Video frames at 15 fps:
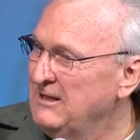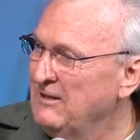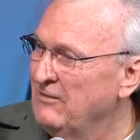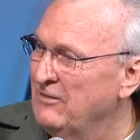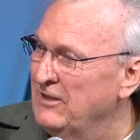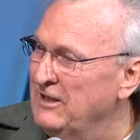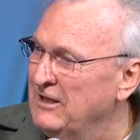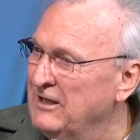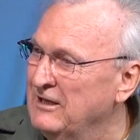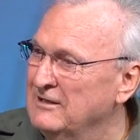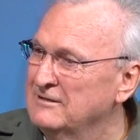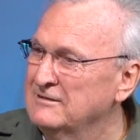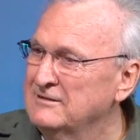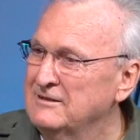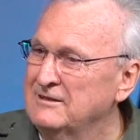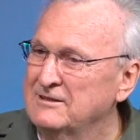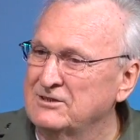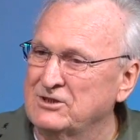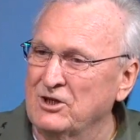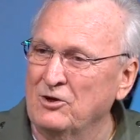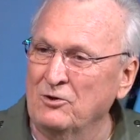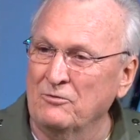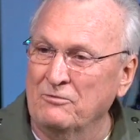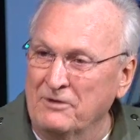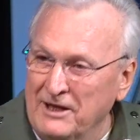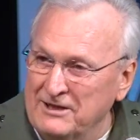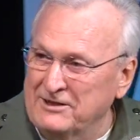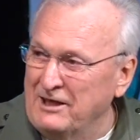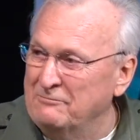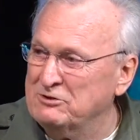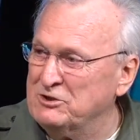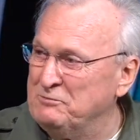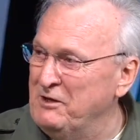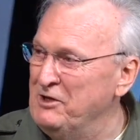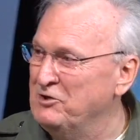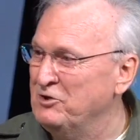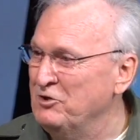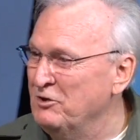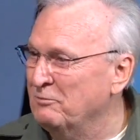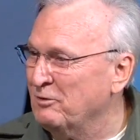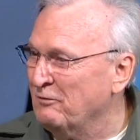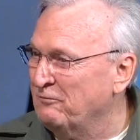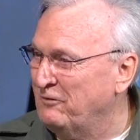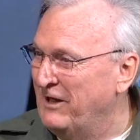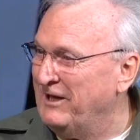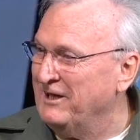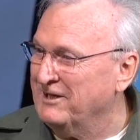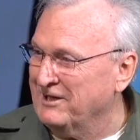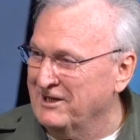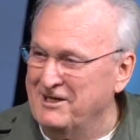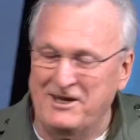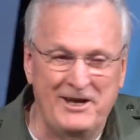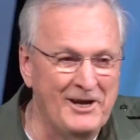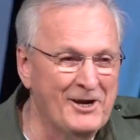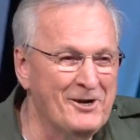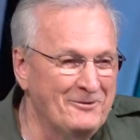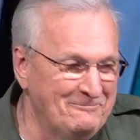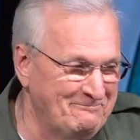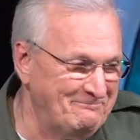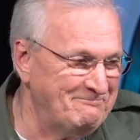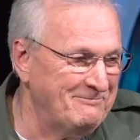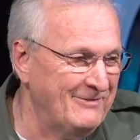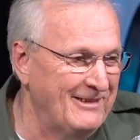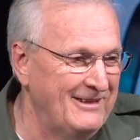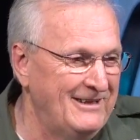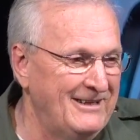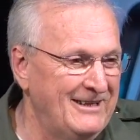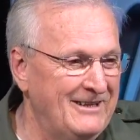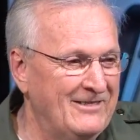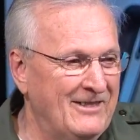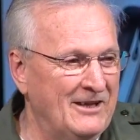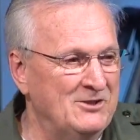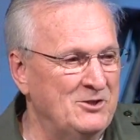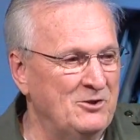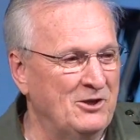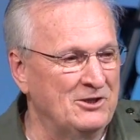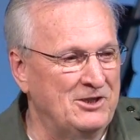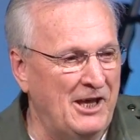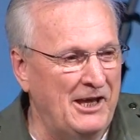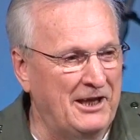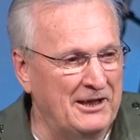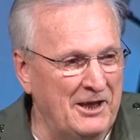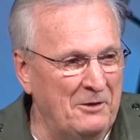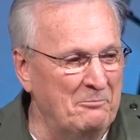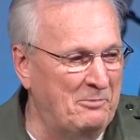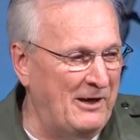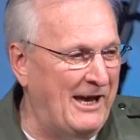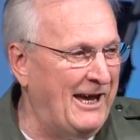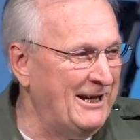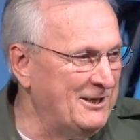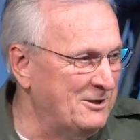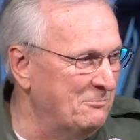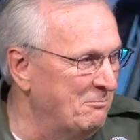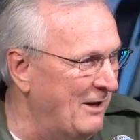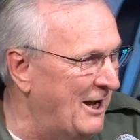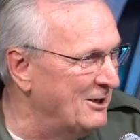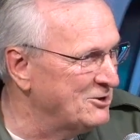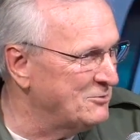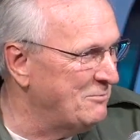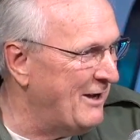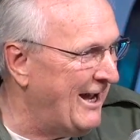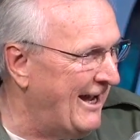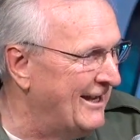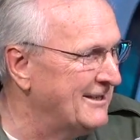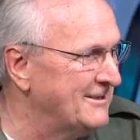The, uh, so let that speak to you prophetically here that you can take an impact and bounce back.